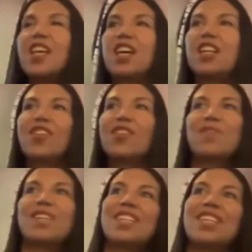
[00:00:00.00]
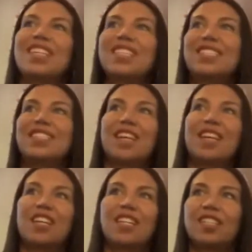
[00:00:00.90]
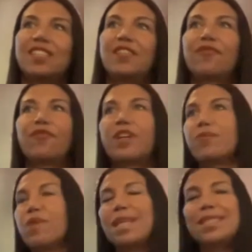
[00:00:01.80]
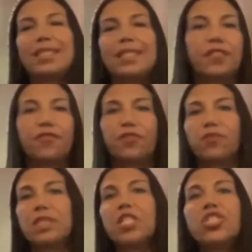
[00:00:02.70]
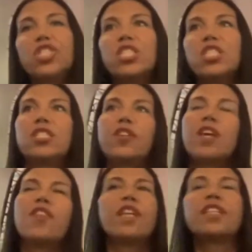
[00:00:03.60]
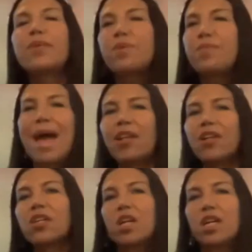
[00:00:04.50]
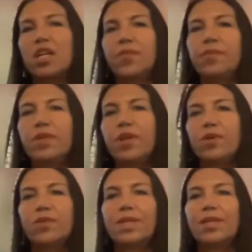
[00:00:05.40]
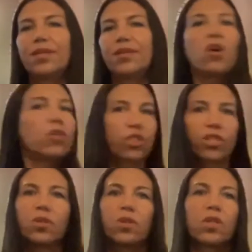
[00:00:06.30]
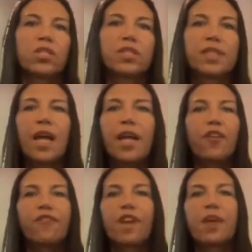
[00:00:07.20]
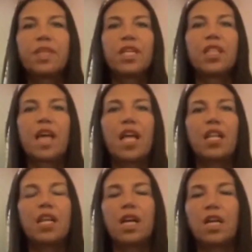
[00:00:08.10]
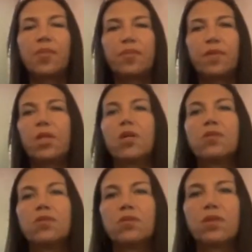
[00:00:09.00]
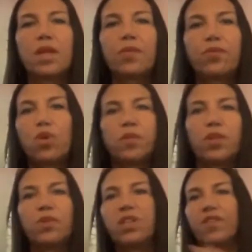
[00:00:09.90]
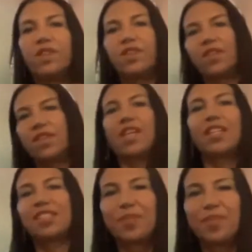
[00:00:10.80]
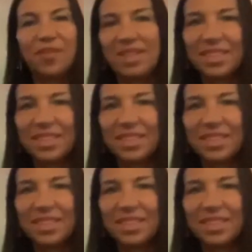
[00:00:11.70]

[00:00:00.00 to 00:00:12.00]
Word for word: Another one is uh, different races, different religions, d- things that would matter, um, you know, in their culture or society or family that, um, you know, they normally wouldn't even think to be with